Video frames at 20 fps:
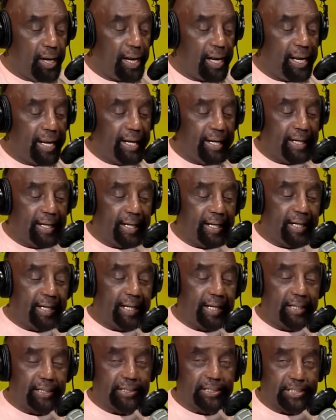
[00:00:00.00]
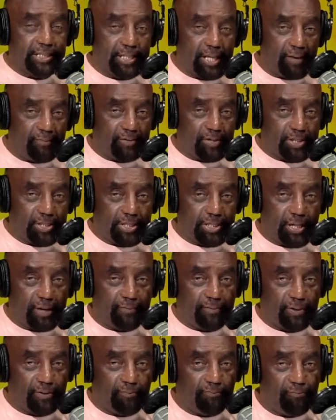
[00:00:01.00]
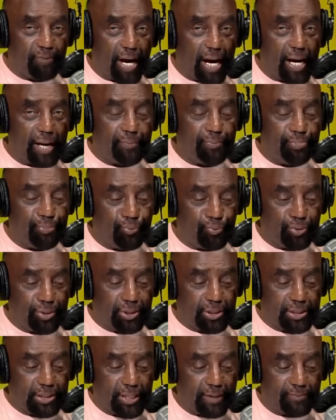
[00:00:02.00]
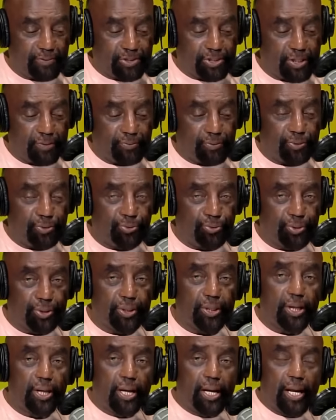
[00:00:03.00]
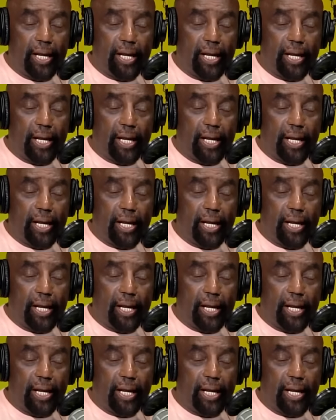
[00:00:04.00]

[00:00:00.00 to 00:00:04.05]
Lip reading: 888-775-3773.